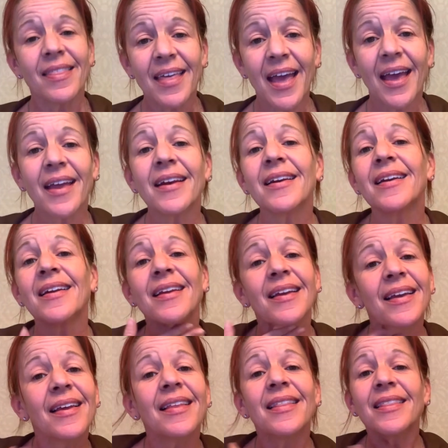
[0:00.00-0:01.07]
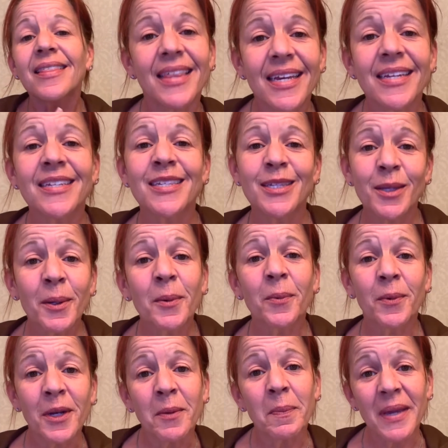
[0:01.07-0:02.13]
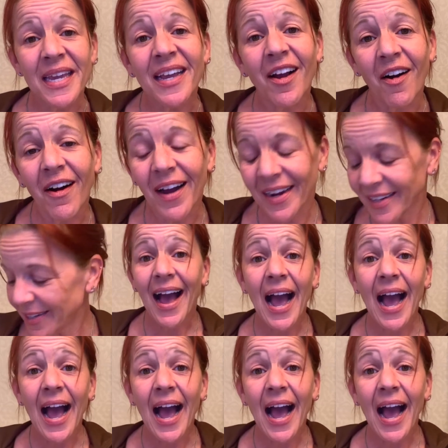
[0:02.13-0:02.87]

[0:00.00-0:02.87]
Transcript: that this would be gone.